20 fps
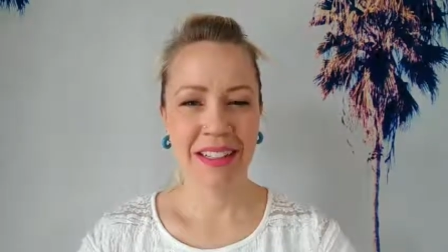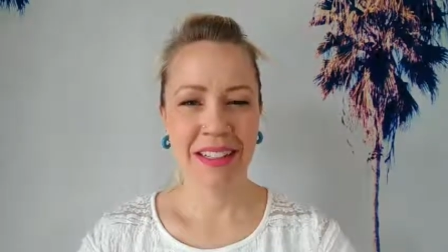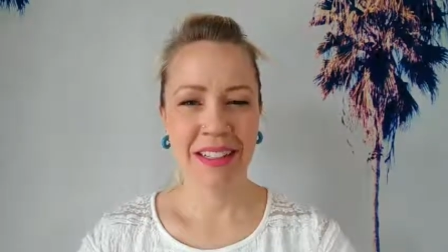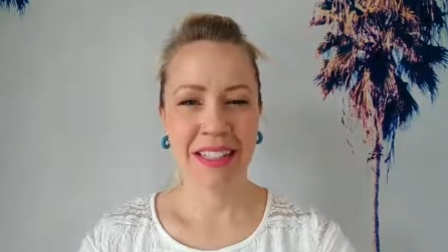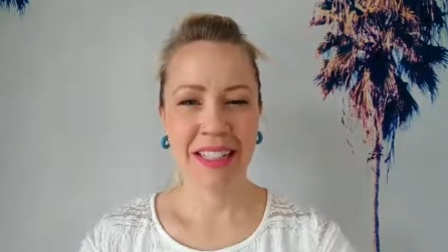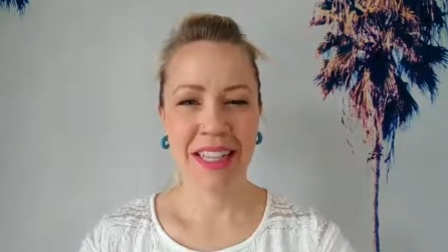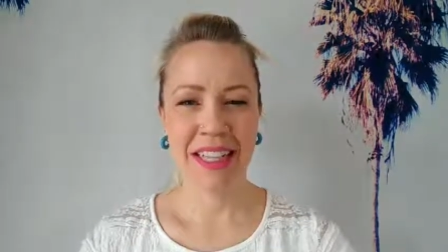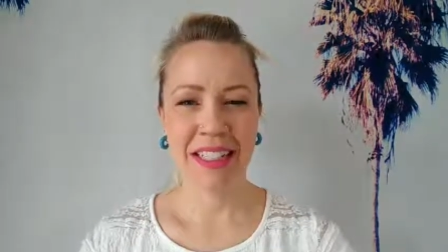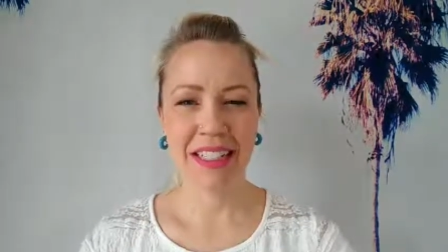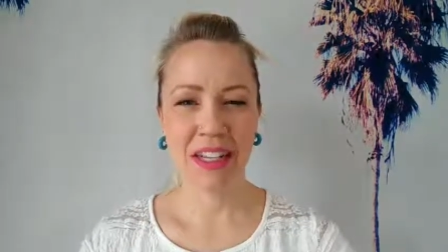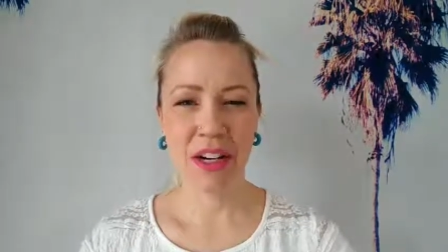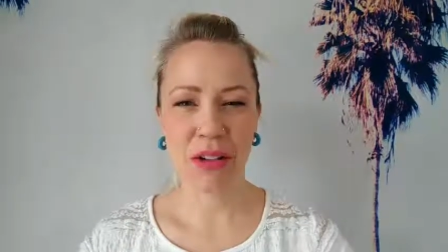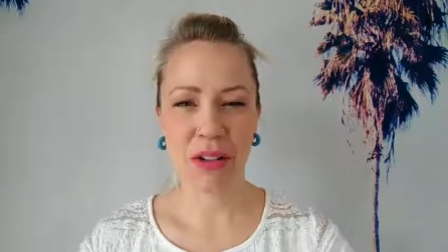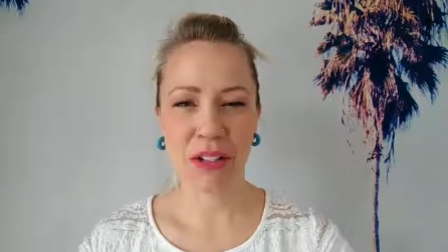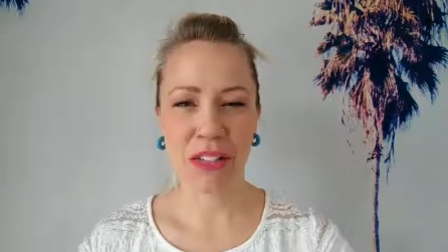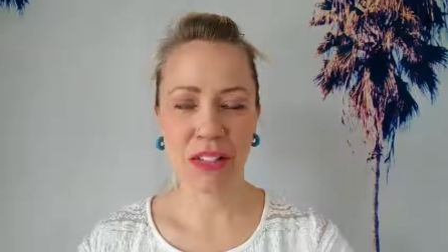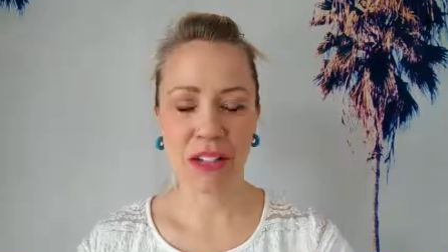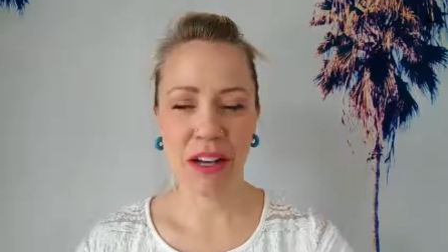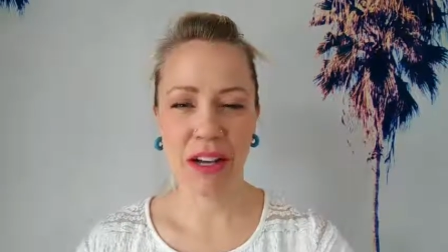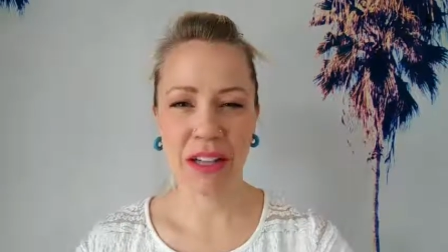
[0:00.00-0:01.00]
that goes
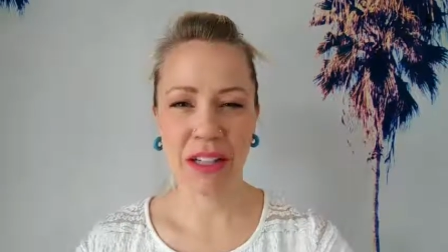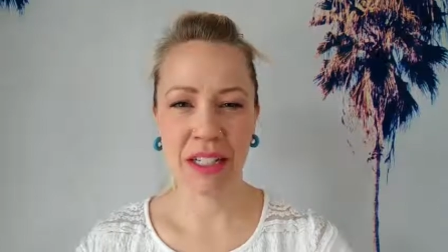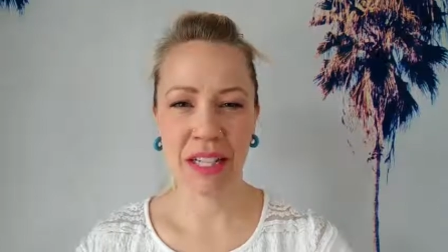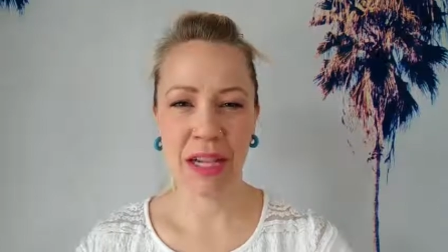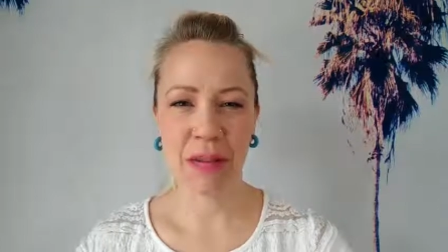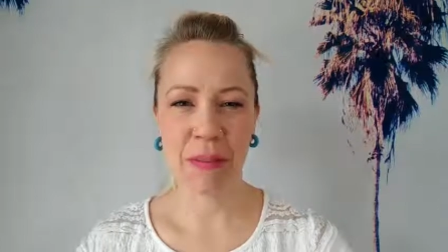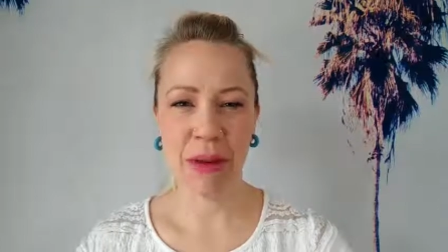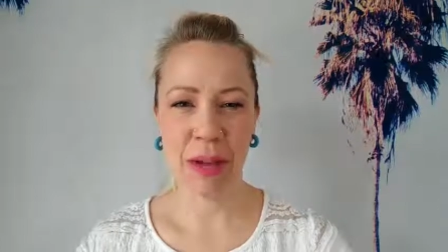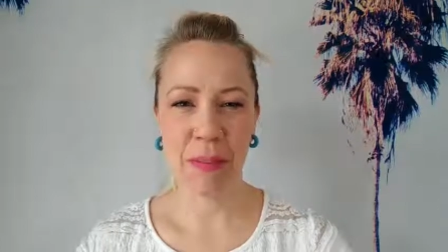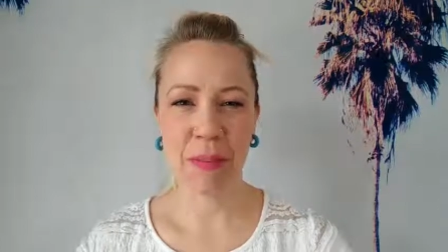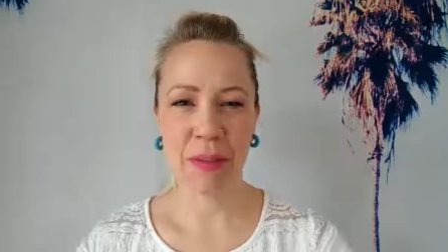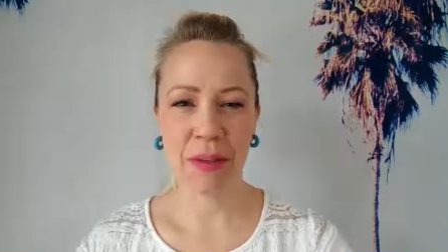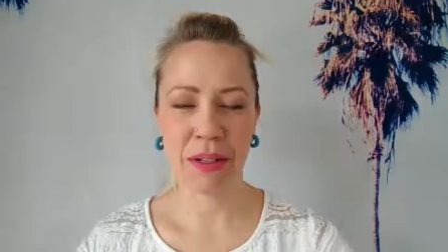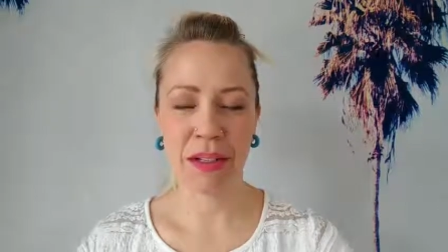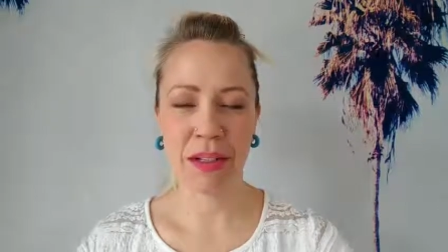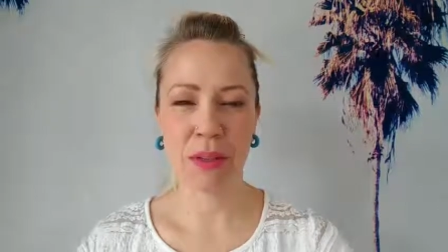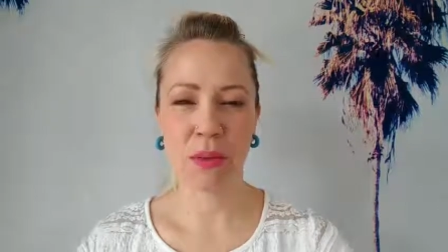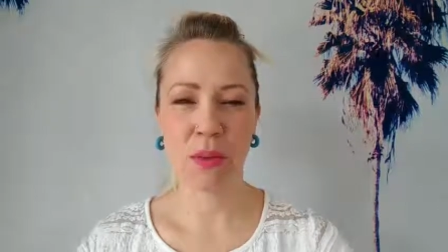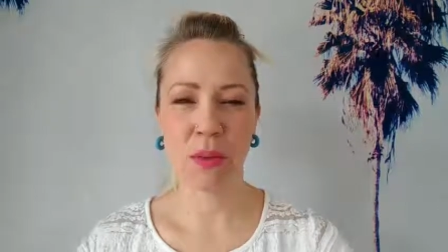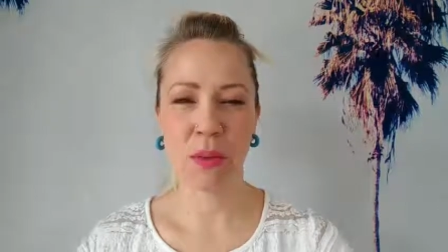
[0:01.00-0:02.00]
along in my book
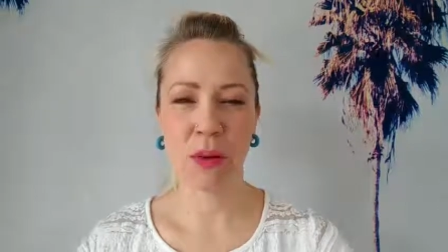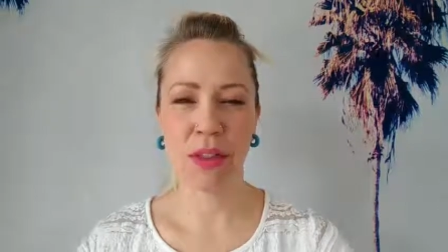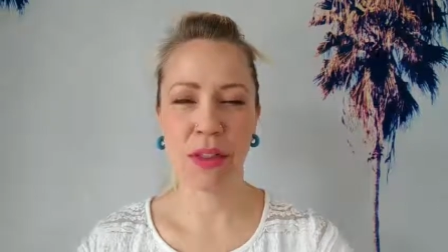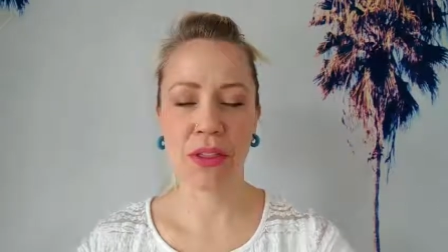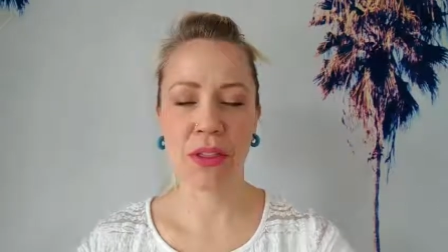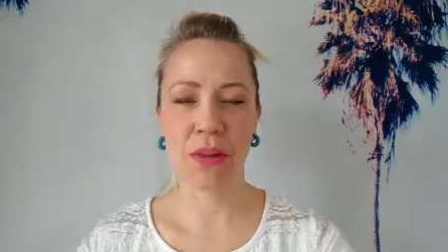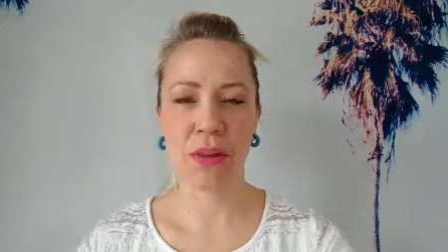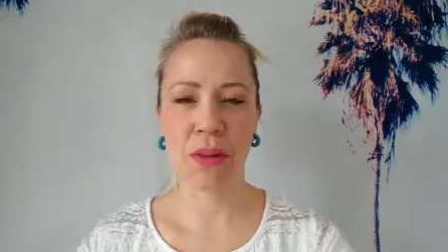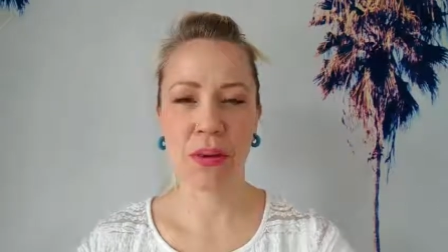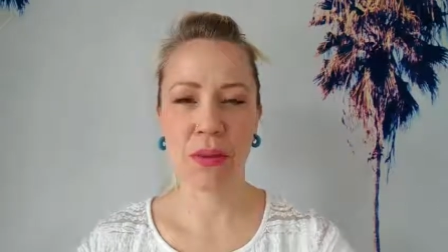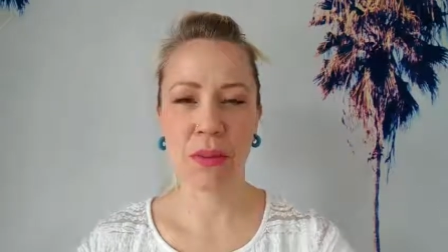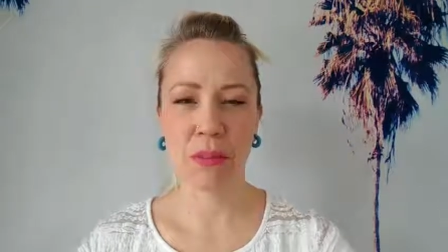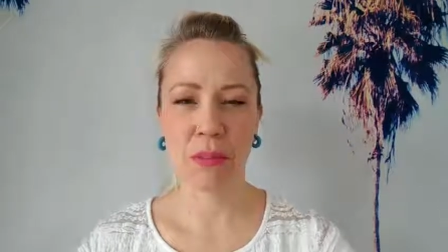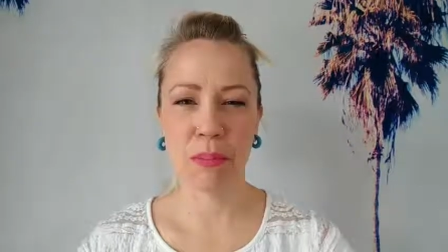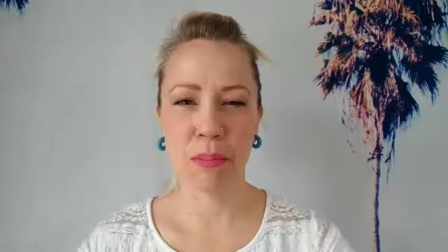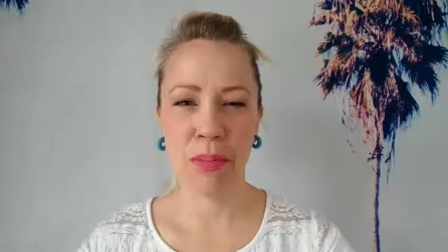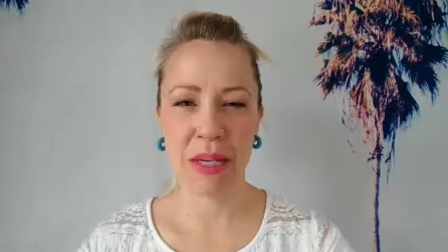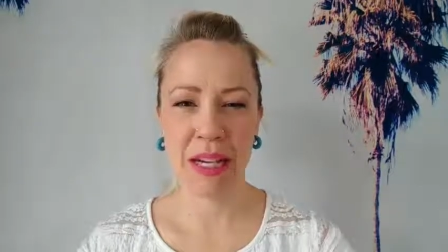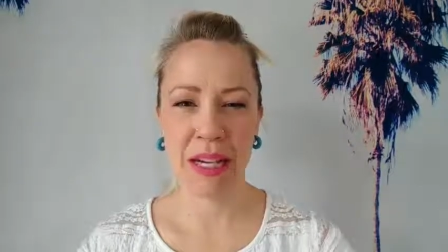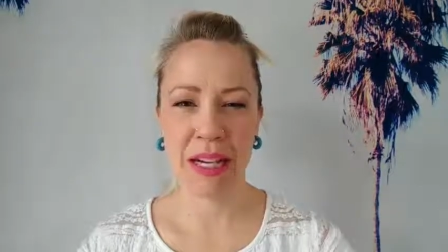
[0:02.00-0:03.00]
with
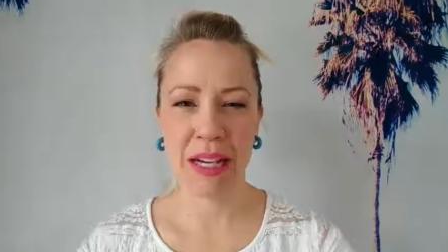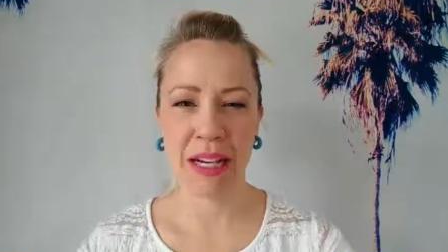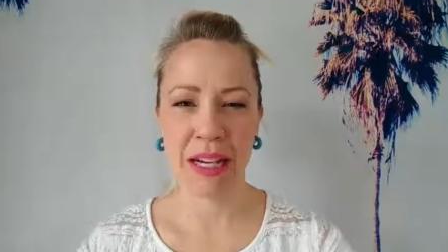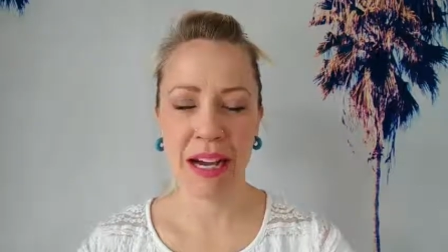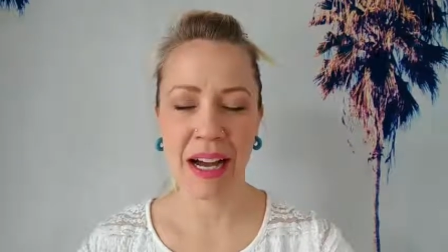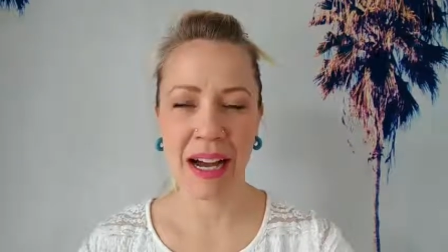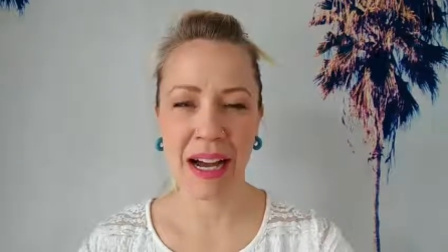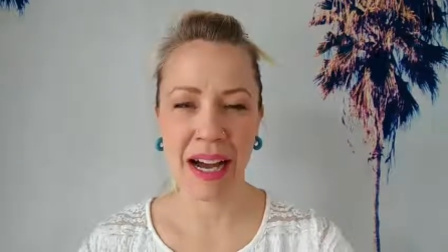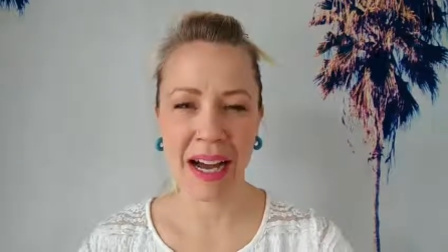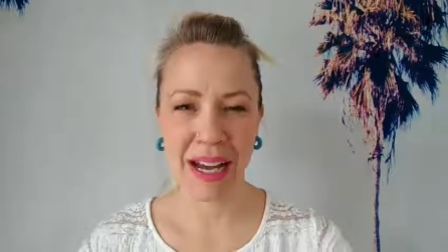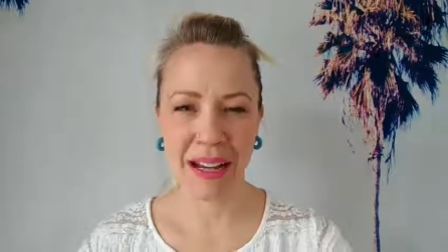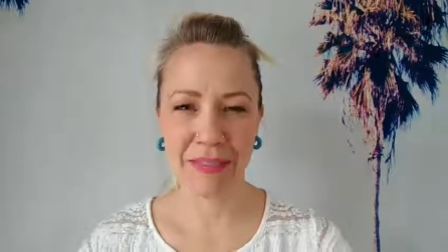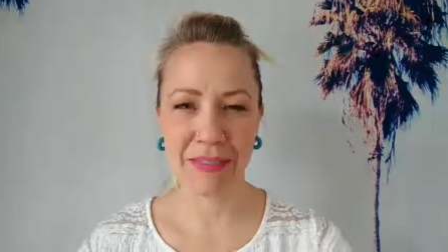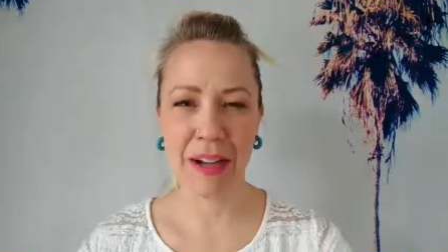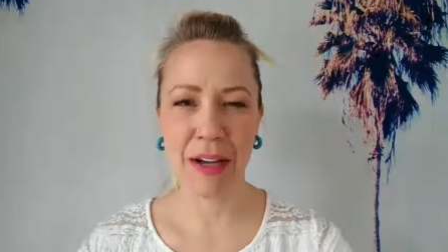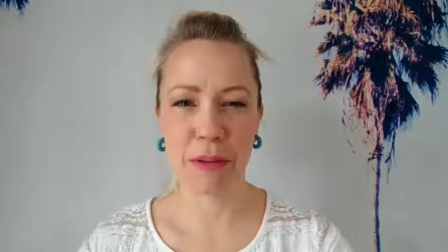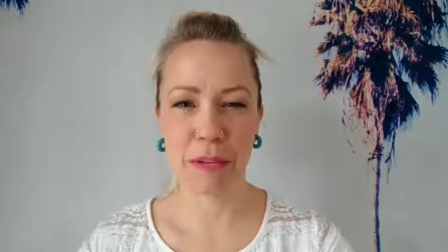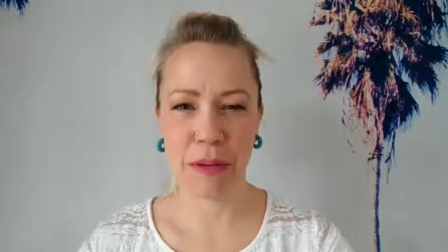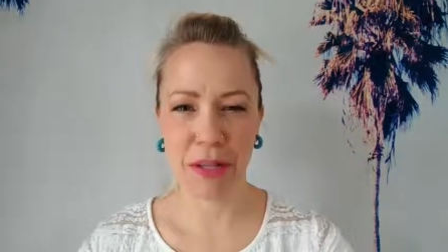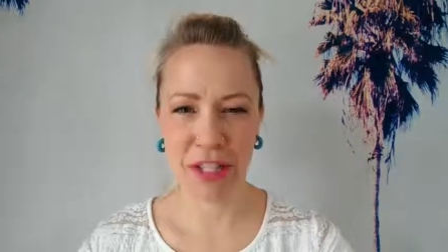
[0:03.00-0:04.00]
being high
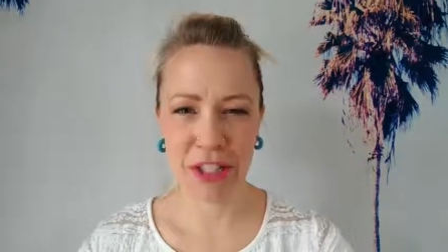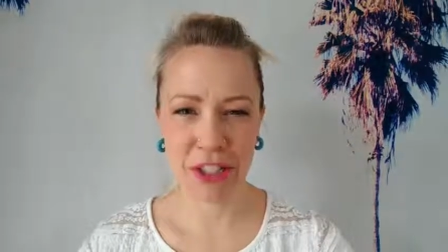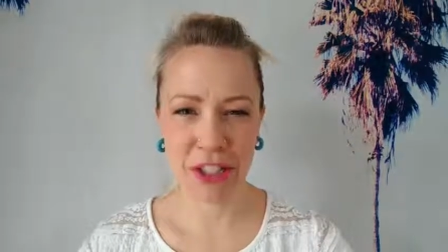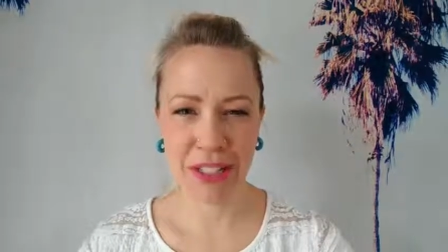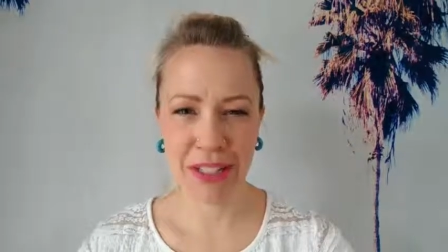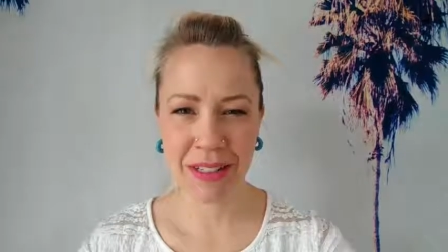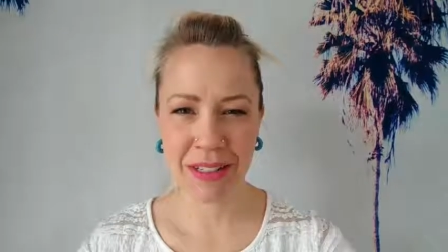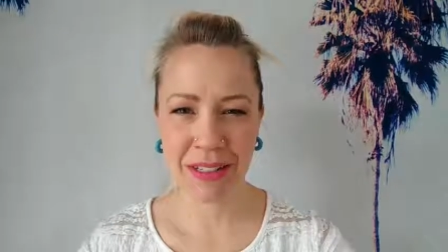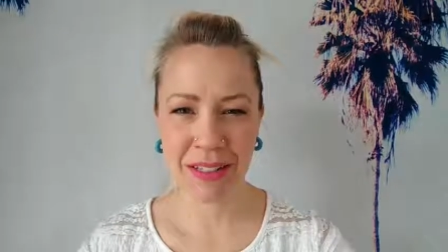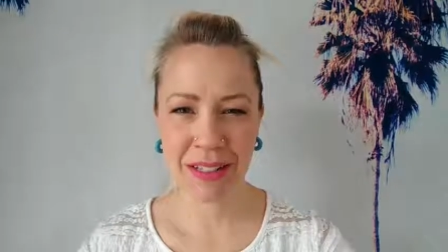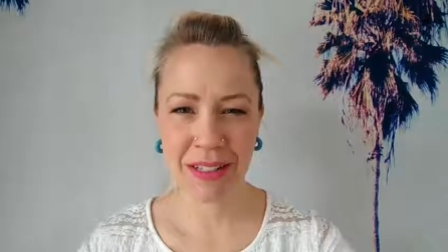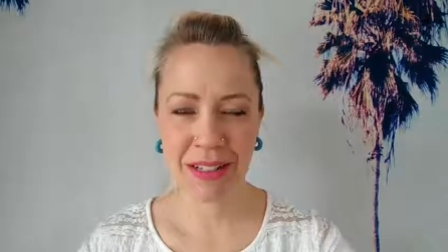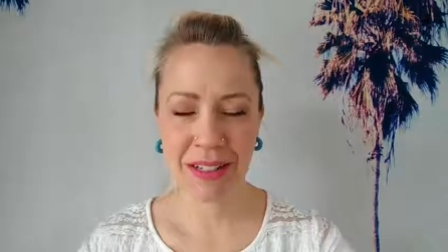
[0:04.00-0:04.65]
vibration.